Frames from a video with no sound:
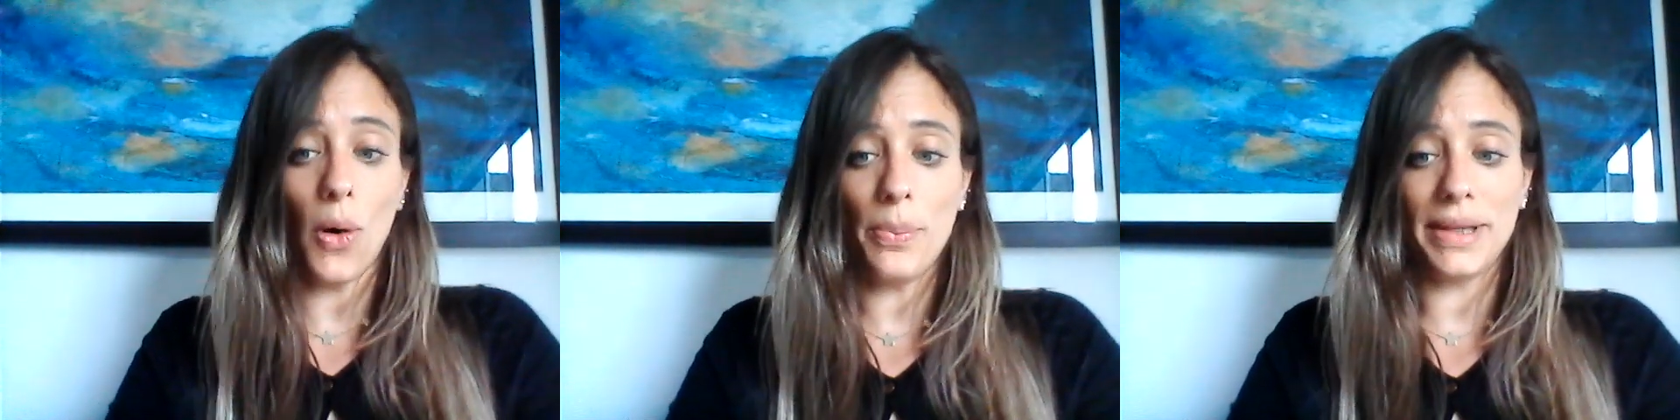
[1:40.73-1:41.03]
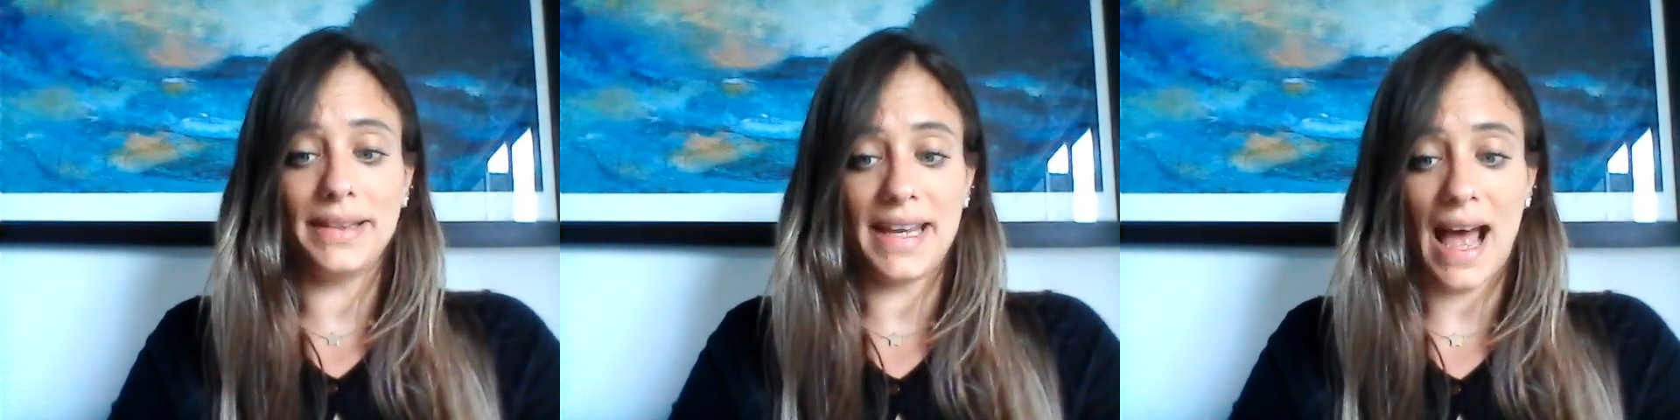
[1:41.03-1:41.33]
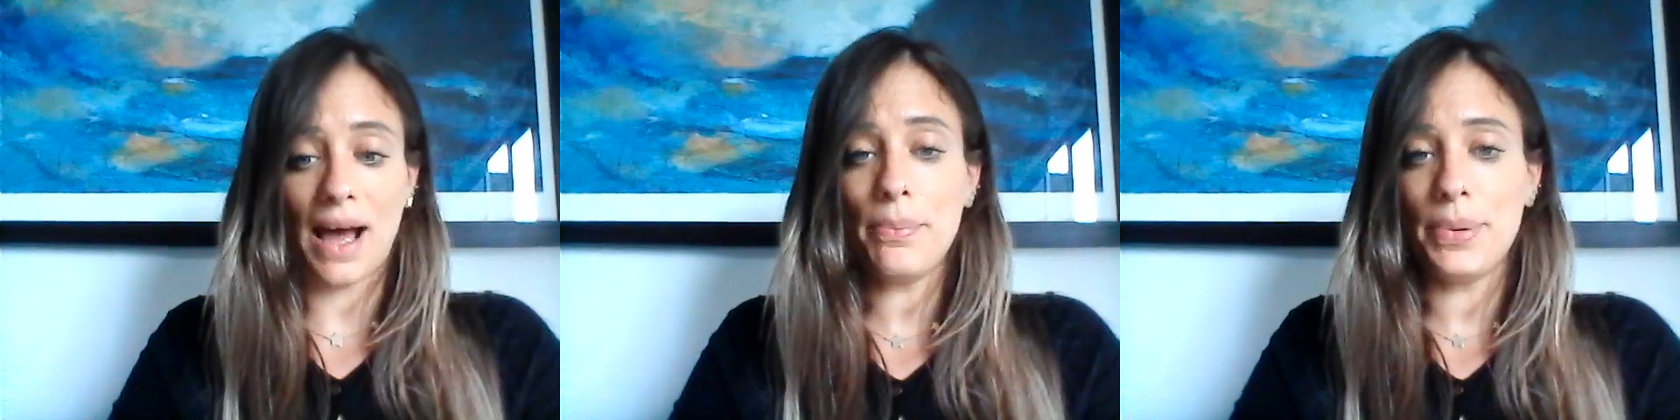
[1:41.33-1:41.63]
open the
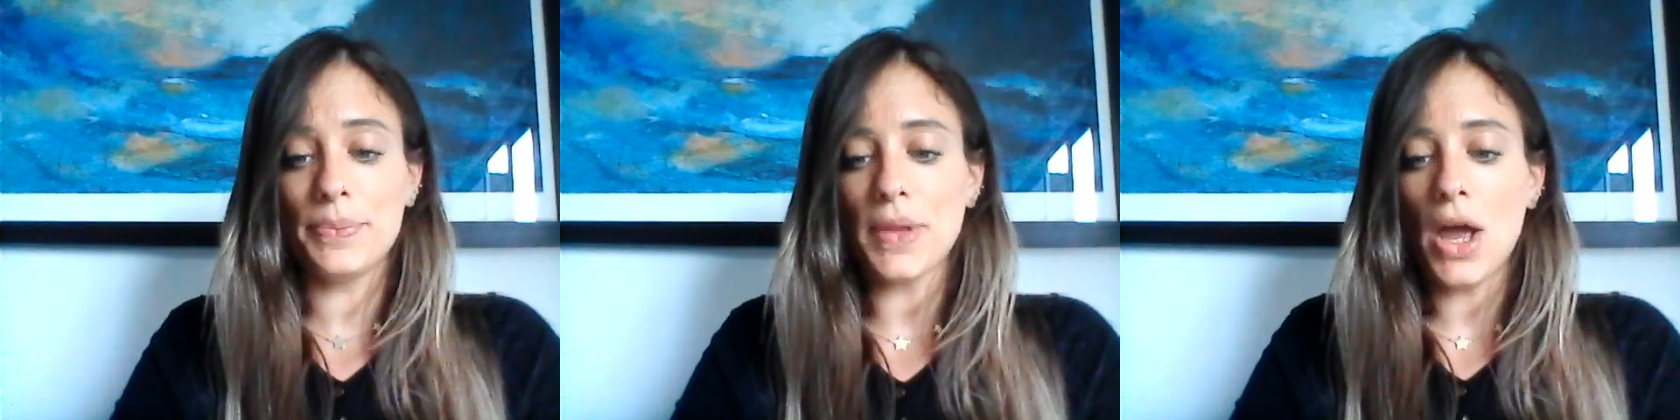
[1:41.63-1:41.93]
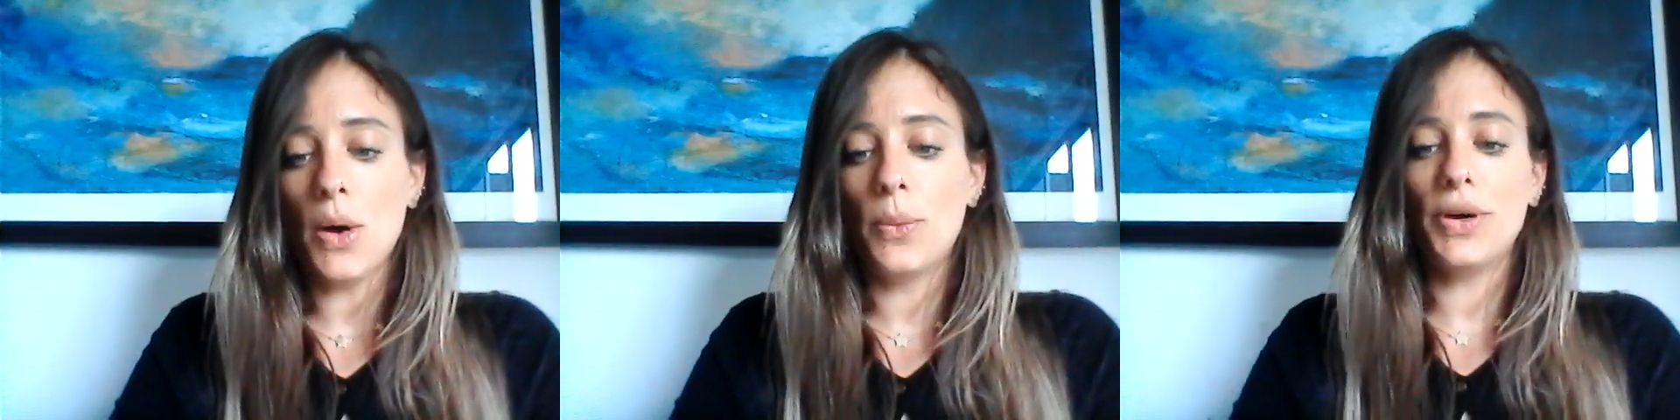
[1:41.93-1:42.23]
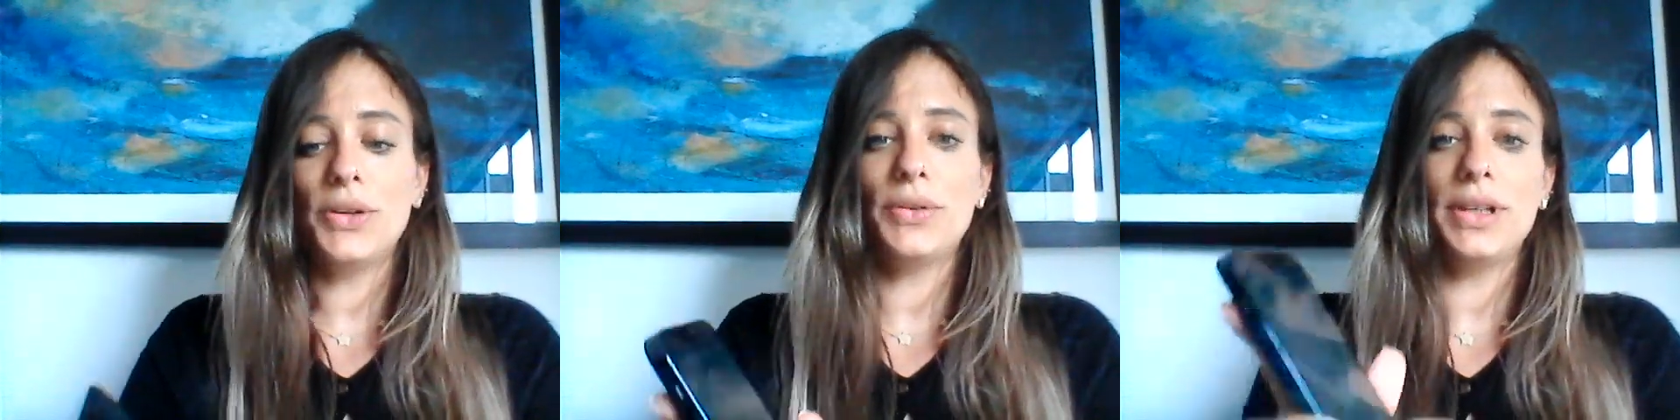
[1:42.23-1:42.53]
app,
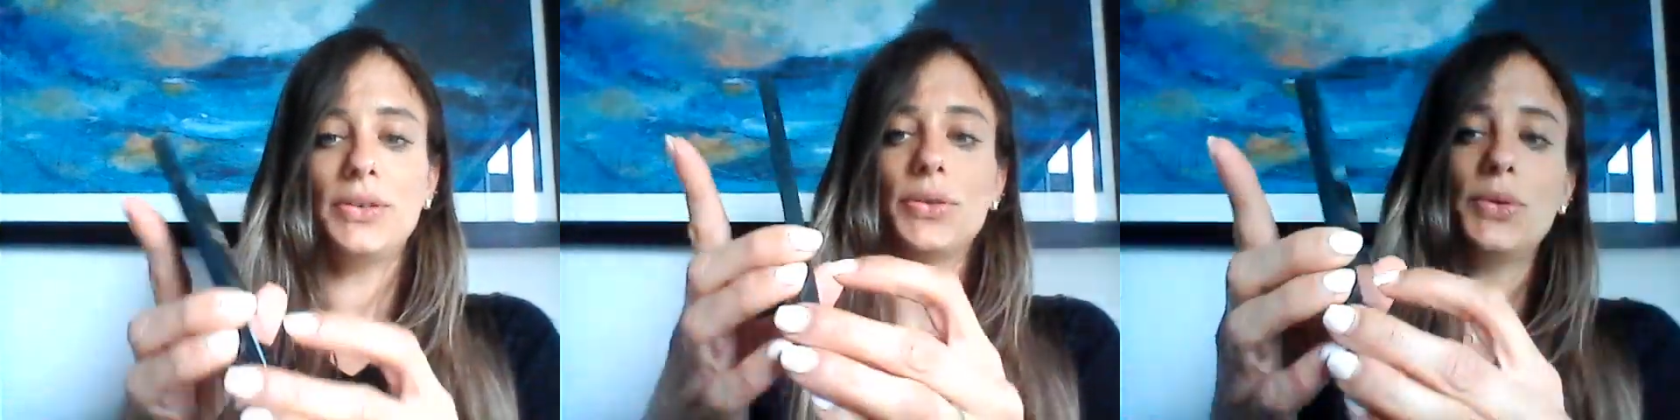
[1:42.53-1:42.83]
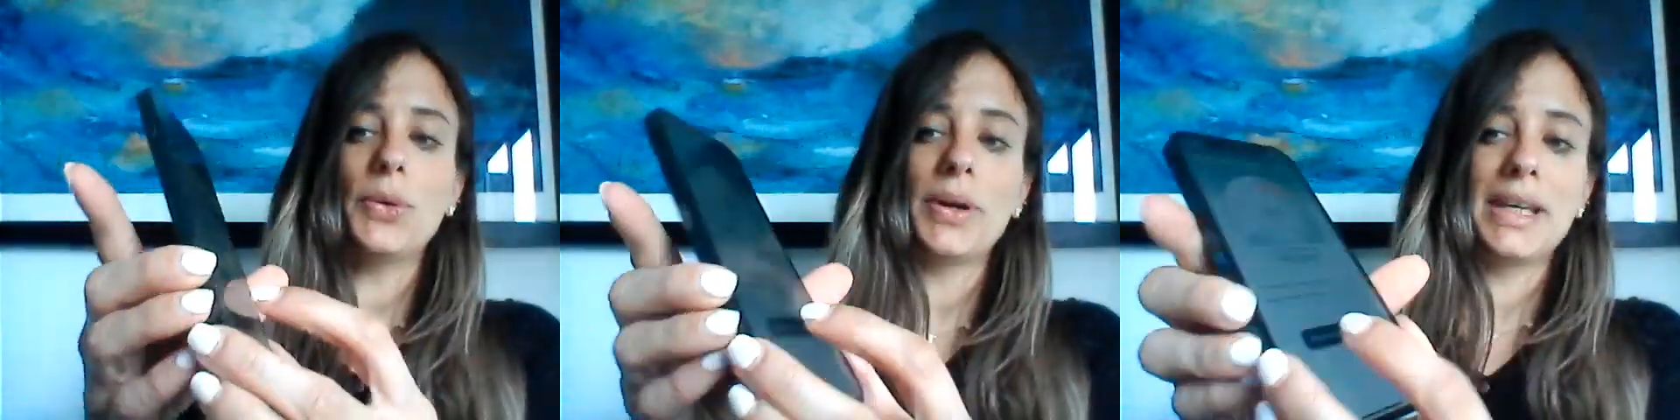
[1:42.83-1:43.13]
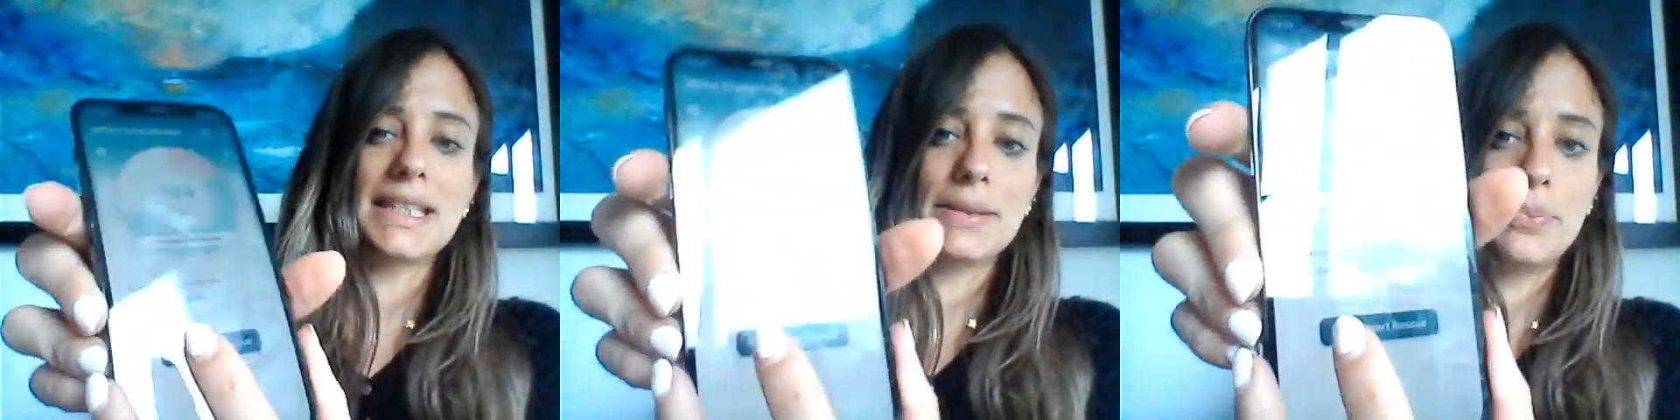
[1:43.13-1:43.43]
what you need to do is